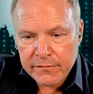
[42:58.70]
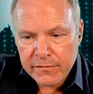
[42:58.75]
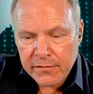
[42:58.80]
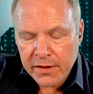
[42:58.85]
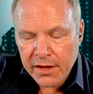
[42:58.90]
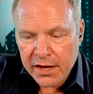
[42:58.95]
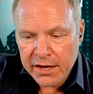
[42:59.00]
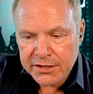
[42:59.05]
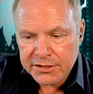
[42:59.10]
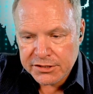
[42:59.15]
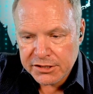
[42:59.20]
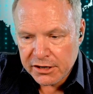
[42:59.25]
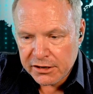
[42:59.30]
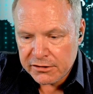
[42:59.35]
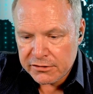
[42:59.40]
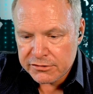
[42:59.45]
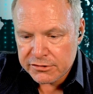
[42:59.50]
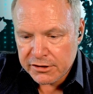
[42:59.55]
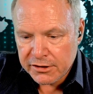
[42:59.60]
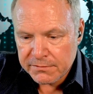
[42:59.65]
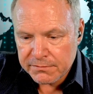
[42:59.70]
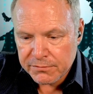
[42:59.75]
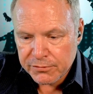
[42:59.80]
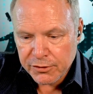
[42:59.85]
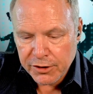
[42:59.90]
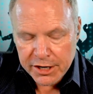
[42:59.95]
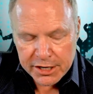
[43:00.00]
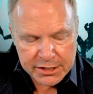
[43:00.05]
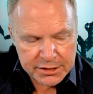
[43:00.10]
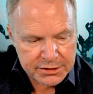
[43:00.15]
Has Donald Trump
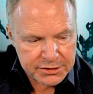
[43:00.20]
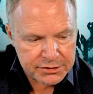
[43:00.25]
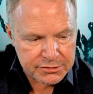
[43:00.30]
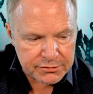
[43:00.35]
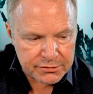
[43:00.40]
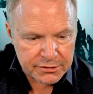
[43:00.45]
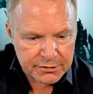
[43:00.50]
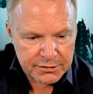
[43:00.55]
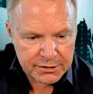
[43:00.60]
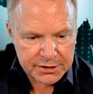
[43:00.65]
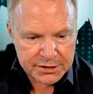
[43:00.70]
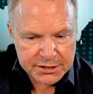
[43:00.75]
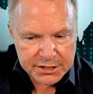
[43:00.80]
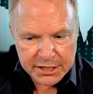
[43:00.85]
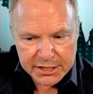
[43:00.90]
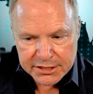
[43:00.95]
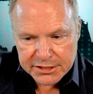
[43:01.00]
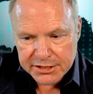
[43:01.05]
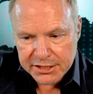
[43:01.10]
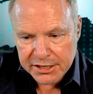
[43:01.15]
praised or criticized any